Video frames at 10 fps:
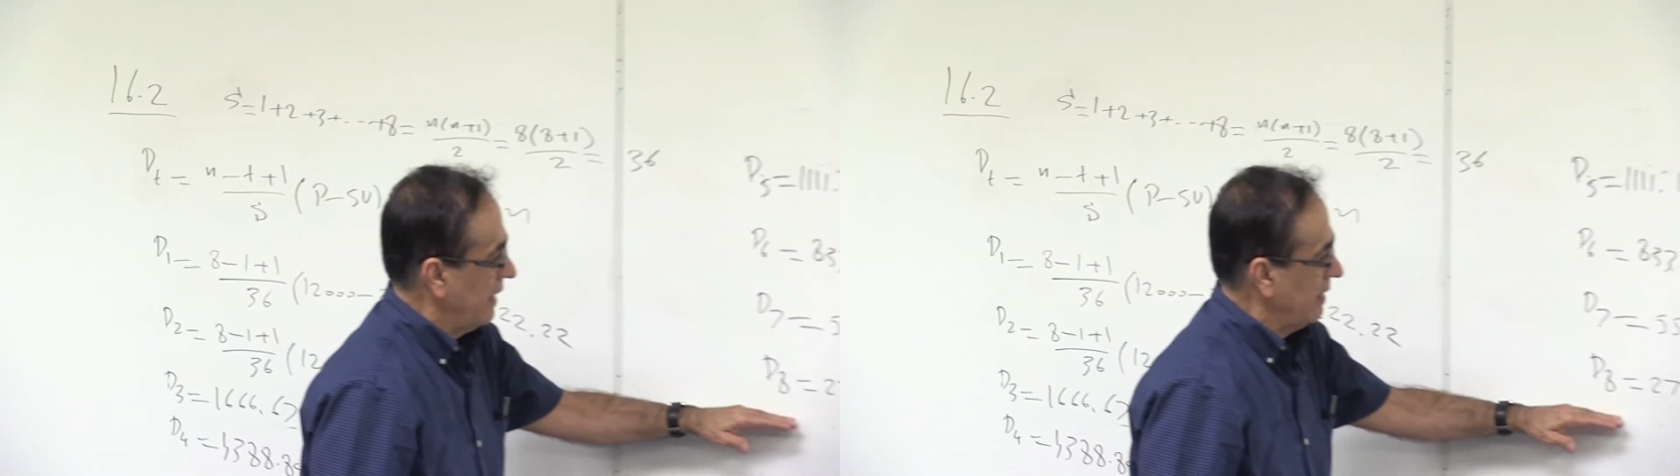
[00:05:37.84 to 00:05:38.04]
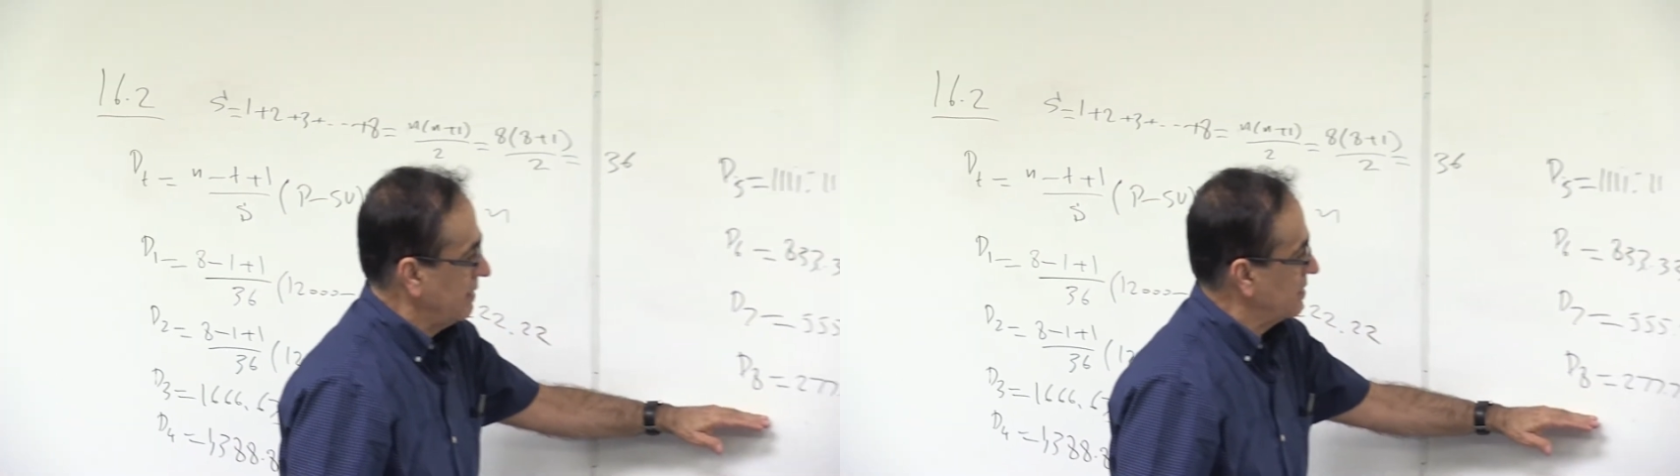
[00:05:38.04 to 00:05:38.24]

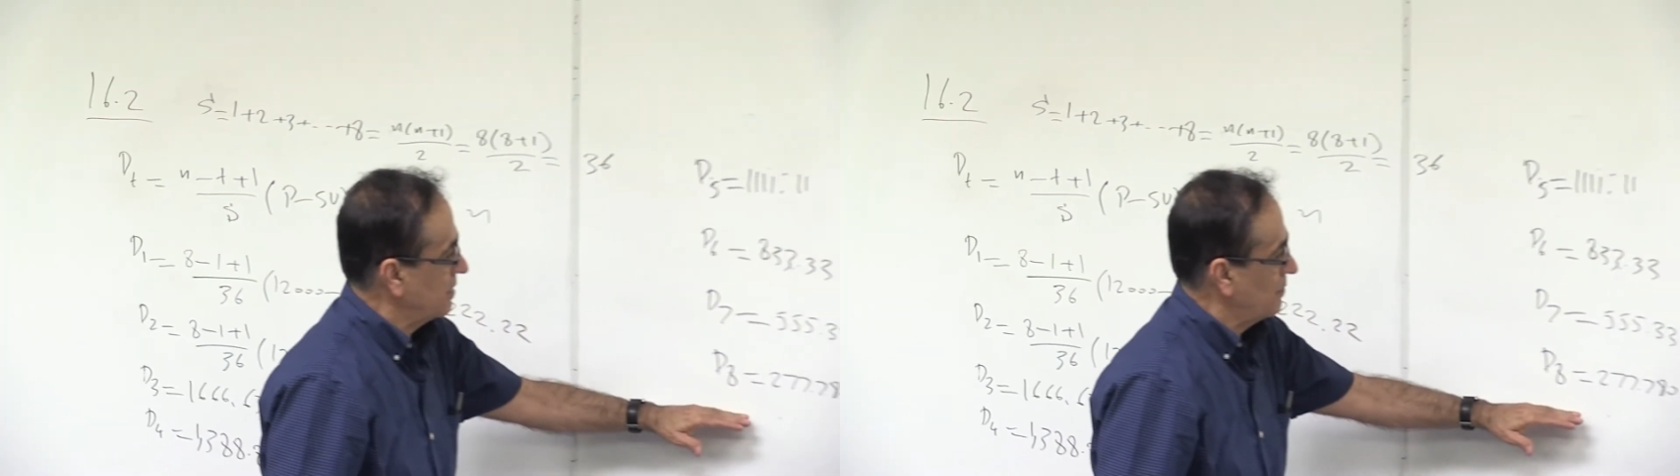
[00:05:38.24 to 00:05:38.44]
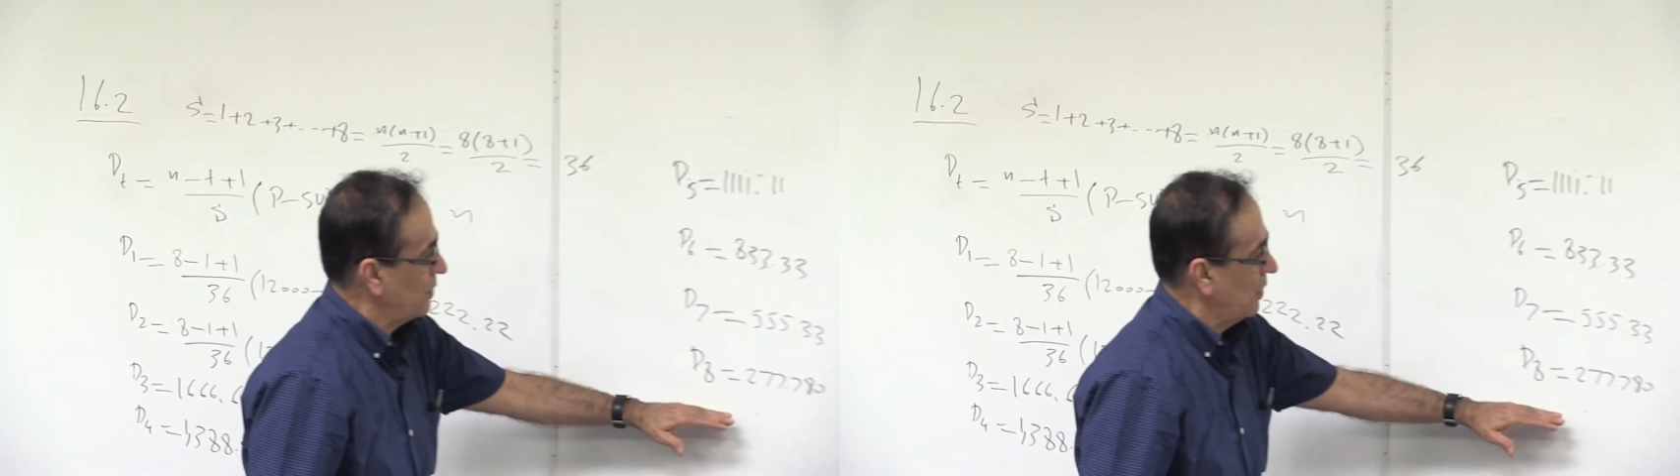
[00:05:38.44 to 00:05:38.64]
8, it's
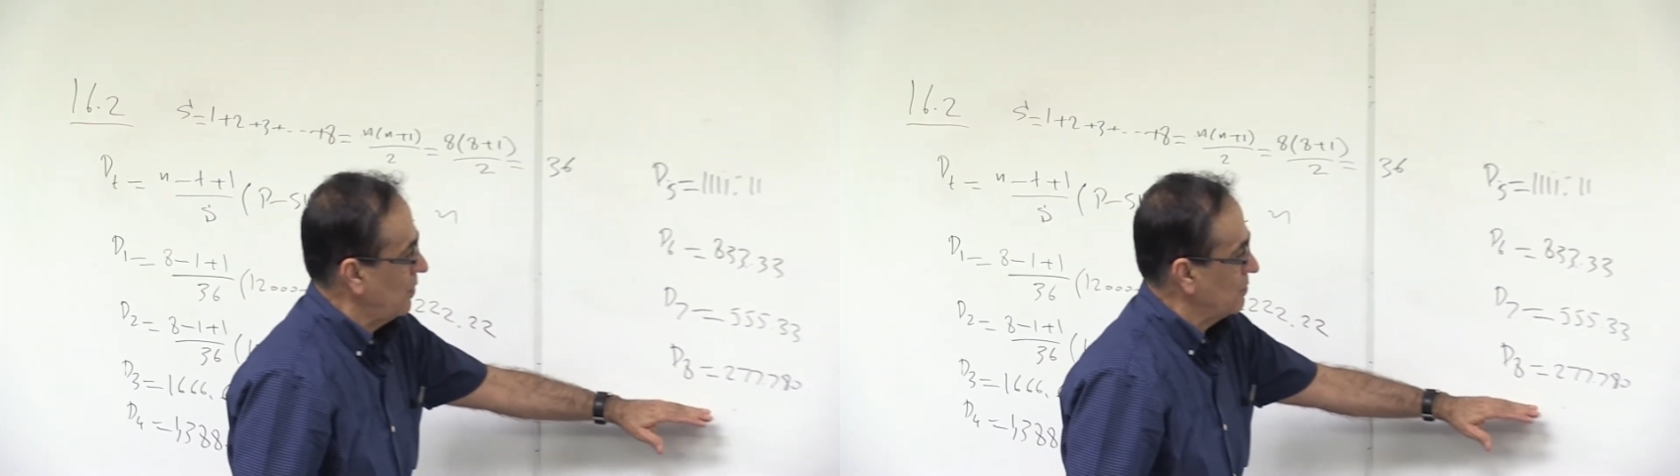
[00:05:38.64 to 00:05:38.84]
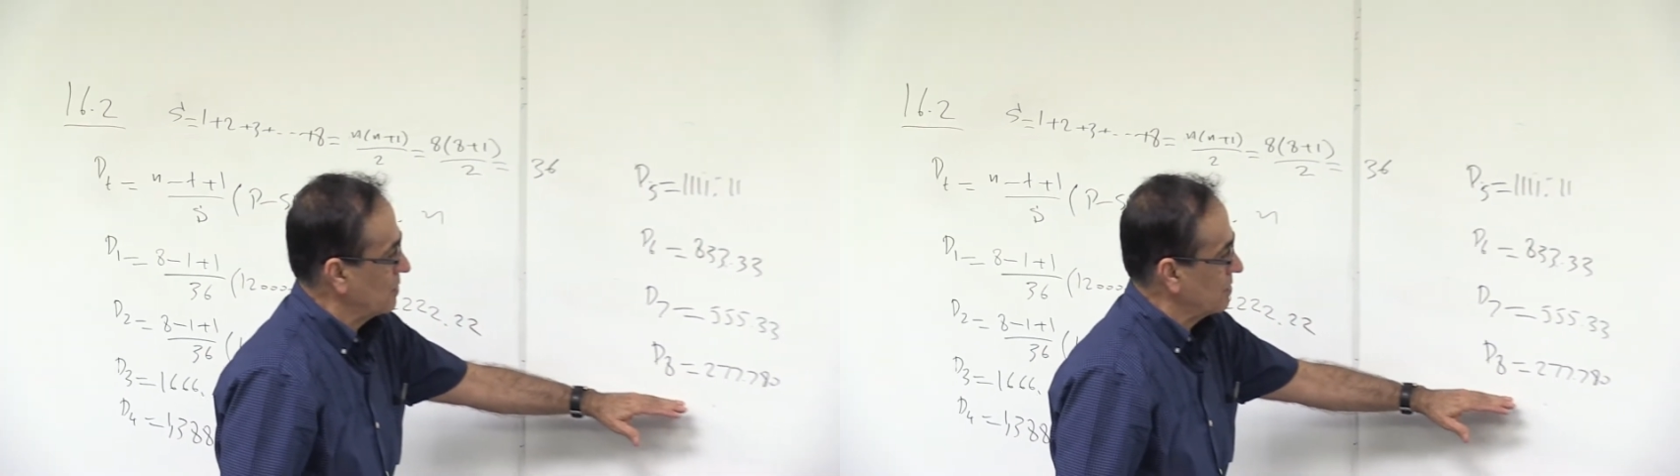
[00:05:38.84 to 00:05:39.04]
going to be
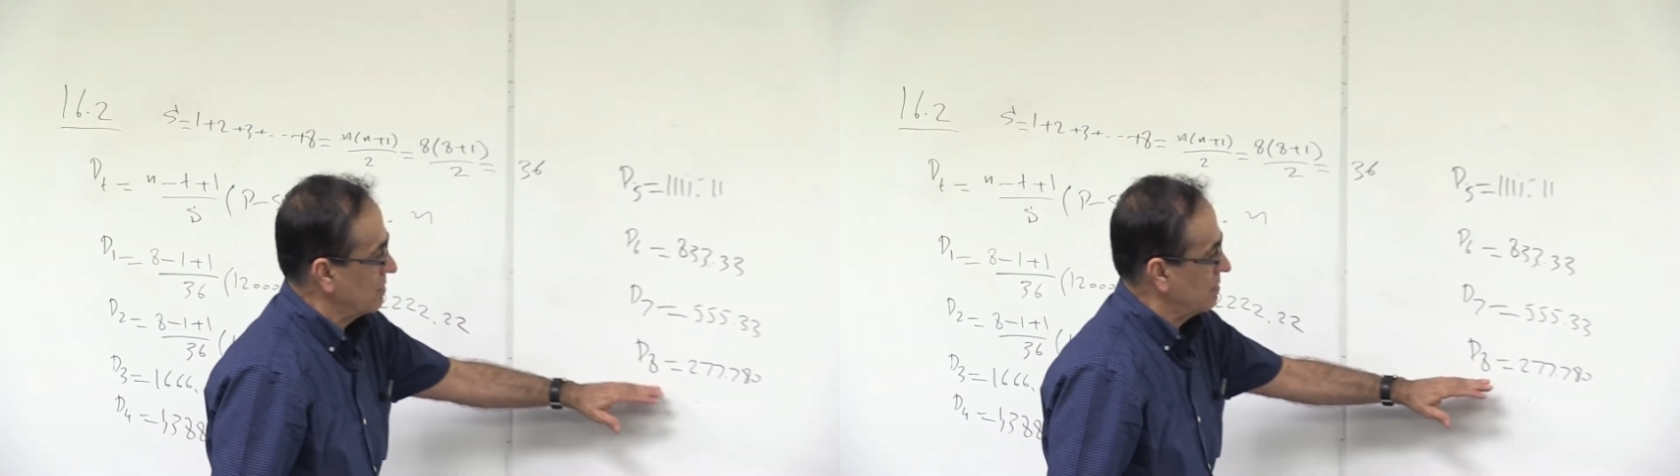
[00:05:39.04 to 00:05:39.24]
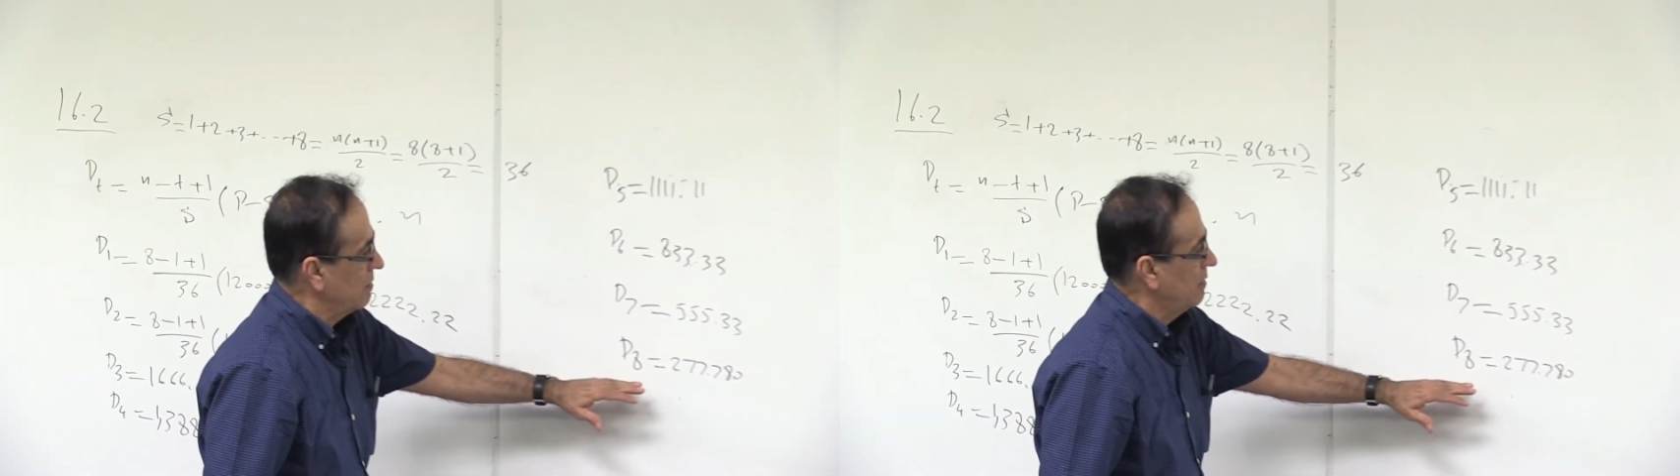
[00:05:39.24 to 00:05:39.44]

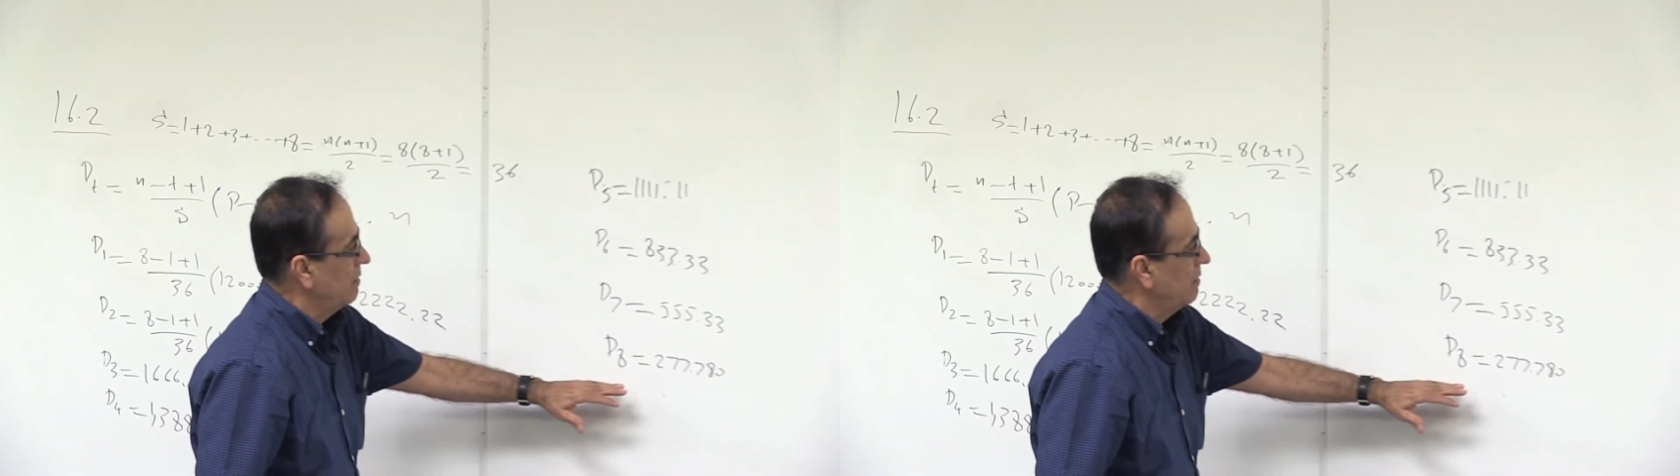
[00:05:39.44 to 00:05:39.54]
almost